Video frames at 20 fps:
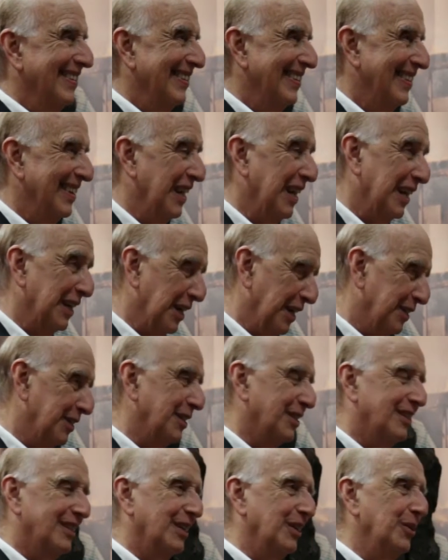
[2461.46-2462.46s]
that I got to
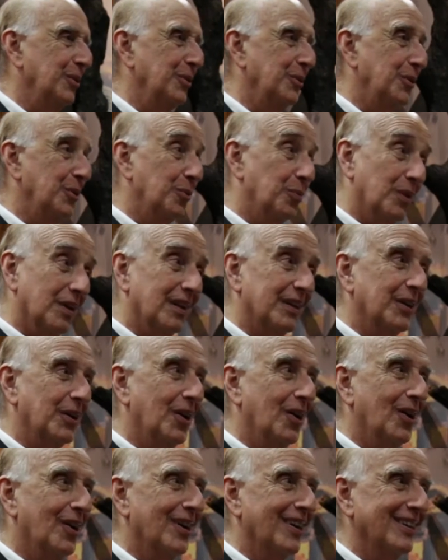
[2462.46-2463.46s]
see who you really
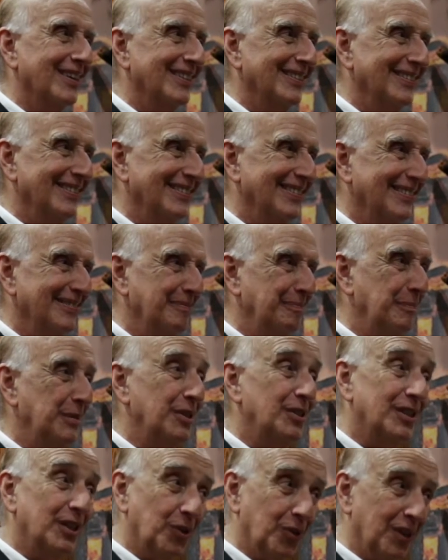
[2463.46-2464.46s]
are,
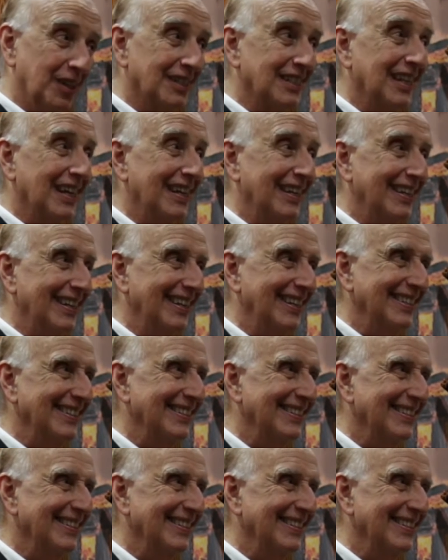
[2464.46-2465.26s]
mysterious lady."